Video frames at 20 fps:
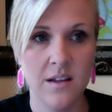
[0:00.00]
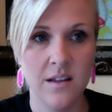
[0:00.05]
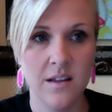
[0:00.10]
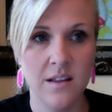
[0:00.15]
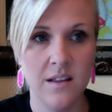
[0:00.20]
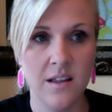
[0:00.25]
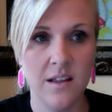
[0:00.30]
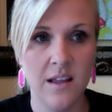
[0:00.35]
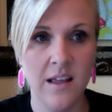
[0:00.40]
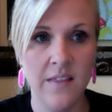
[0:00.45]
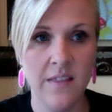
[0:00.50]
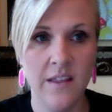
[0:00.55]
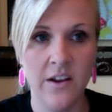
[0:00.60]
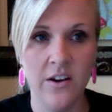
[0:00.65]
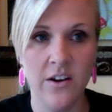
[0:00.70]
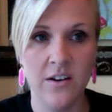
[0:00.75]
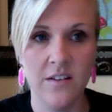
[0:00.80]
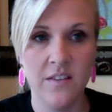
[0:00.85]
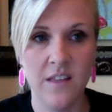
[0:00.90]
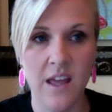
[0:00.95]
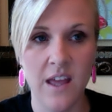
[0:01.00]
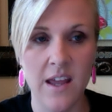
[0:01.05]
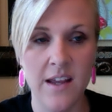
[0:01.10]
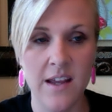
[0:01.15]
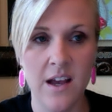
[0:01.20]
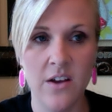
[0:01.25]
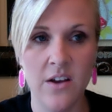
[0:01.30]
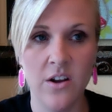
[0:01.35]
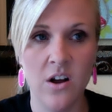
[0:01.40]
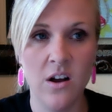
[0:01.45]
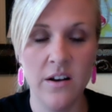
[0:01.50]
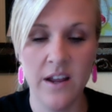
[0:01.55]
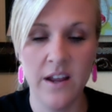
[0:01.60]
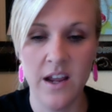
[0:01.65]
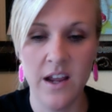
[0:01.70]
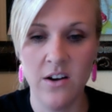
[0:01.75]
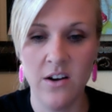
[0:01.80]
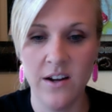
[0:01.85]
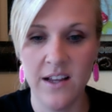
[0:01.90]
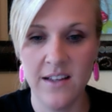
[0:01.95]
And there, the Hangout on
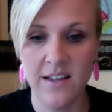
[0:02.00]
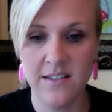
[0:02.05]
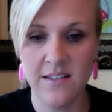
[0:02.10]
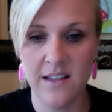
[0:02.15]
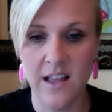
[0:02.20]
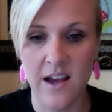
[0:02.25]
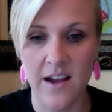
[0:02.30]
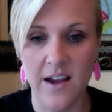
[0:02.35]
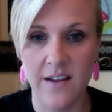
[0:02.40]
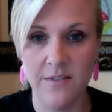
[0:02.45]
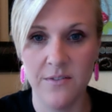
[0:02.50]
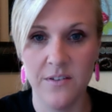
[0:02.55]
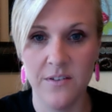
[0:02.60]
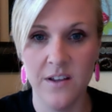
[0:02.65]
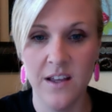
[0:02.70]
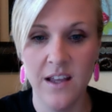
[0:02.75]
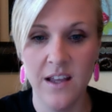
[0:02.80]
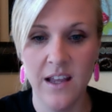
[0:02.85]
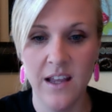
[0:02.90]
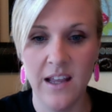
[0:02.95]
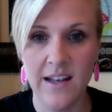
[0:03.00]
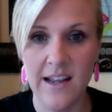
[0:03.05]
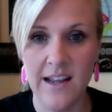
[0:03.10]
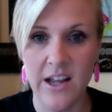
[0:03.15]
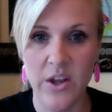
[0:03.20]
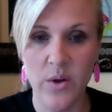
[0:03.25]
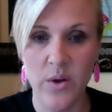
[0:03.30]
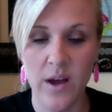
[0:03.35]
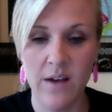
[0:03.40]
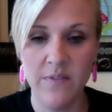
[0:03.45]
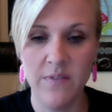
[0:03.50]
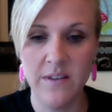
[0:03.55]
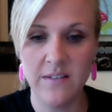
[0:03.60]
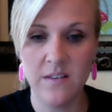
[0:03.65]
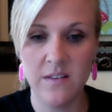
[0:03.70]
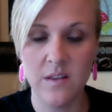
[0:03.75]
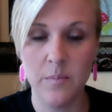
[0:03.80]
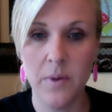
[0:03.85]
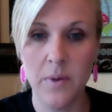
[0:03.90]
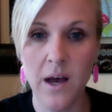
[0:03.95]
air is live. And now you have this at
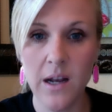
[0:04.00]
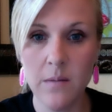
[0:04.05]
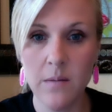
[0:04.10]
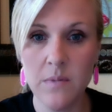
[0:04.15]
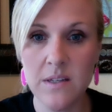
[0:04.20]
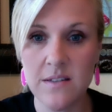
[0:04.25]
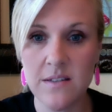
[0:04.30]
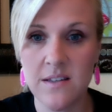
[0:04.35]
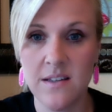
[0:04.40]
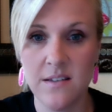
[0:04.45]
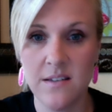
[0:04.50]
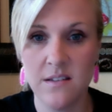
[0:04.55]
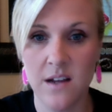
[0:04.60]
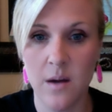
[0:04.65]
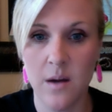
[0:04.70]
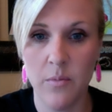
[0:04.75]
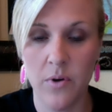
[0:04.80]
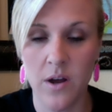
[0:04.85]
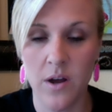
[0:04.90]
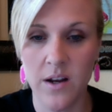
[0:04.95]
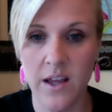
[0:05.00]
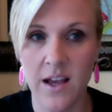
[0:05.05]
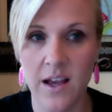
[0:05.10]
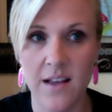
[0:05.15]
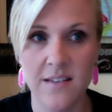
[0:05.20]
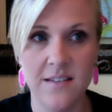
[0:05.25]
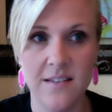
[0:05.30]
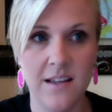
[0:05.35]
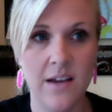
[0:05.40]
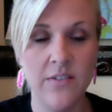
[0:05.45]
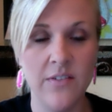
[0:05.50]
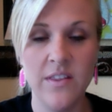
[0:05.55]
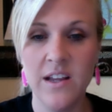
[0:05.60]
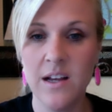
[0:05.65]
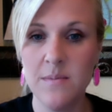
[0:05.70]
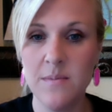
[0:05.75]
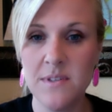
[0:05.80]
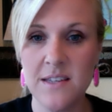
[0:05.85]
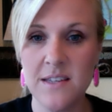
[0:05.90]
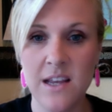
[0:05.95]
the bottom that says Stop Broadcast. Everything
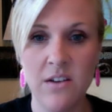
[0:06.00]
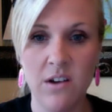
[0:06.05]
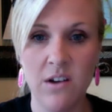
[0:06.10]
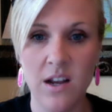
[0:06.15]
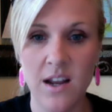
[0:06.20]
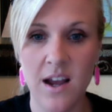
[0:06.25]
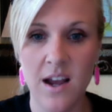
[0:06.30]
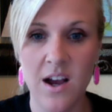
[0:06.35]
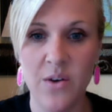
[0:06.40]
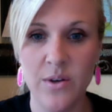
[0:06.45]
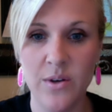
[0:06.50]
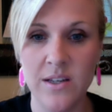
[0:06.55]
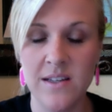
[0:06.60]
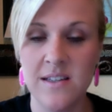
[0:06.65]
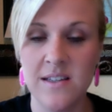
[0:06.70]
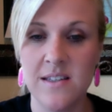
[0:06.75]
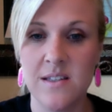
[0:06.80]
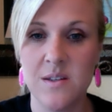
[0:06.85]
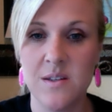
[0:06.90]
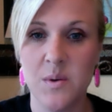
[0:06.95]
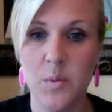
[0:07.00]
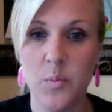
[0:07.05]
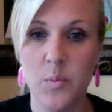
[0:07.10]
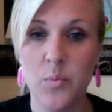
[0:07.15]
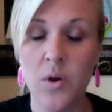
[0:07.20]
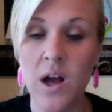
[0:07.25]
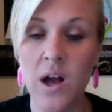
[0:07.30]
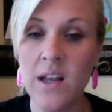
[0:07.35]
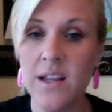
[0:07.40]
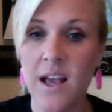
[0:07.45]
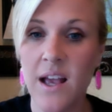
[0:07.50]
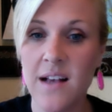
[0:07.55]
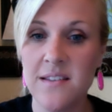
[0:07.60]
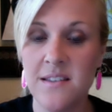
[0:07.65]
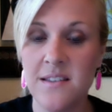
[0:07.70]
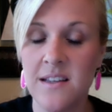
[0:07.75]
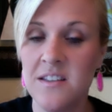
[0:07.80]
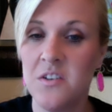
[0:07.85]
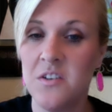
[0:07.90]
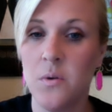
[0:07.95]
I'm saying right now is
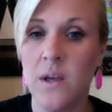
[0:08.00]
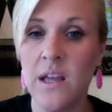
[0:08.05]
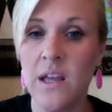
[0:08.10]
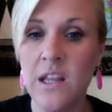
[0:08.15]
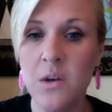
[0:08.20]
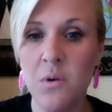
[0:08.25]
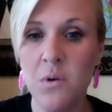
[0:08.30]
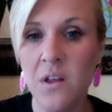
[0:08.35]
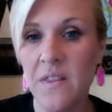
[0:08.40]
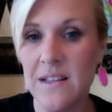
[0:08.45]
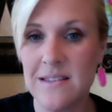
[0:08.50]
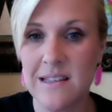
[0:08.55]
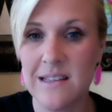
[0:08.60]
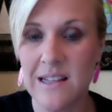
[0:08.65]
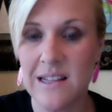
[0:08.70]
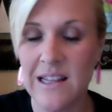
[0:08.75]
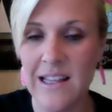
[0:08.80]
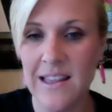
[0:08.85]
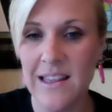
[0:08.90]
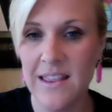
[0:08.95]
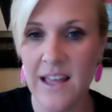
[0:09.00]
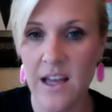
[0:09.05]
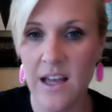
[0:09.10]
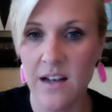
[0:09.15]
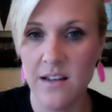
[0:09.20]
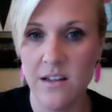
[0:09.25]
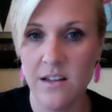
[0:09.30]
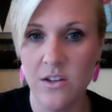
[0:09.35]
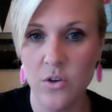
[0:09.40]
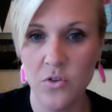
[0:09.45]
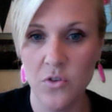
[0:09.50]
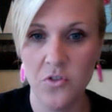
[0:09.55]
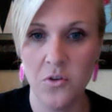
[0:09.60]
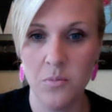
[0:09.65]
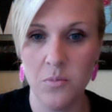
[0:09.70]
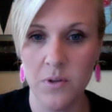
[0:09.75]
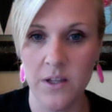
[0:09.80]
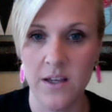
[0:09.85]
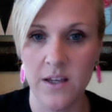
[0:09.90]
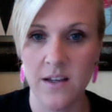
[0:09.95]
broadcasting to anyone that's clicked that YouTube
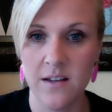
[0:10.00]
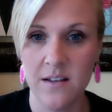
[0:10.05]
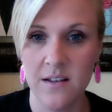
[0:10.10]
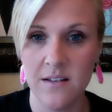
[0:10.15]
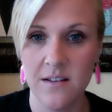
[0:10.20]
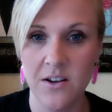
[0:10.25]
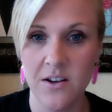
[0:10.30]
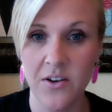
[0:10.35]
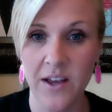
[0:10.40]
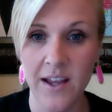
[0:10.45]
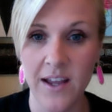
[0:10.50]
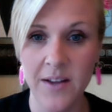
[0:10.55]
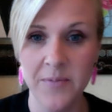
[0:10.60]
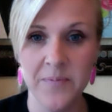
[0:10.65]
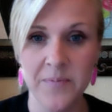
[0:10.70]
link, okay?